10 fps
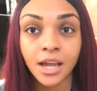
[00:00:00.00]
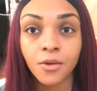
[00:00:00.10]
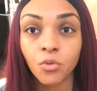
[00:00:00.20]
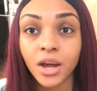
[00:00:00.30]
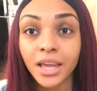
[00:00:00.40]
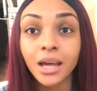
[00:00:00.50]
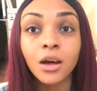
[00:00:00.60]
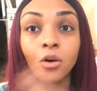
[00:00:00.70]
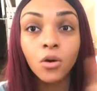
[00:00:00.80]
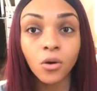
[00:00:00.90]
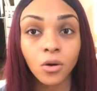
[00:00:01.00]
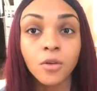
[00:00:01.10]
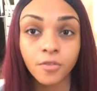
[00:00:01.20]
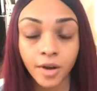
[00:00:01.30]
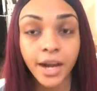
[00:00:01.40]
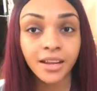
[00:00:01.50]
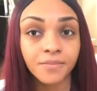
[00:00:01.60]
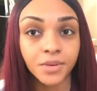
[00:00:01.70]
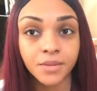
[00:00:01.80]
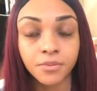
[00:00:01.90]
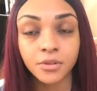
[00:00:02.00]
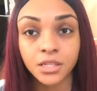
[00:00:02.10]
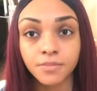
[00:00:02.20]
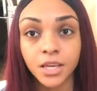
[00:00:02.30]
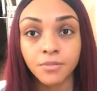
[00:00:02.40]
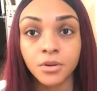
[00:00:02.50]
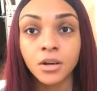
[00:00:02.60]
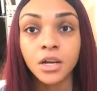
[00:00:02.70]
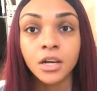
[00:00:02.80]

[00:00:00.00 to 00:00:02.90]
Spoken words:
I want a whole variety of people to be able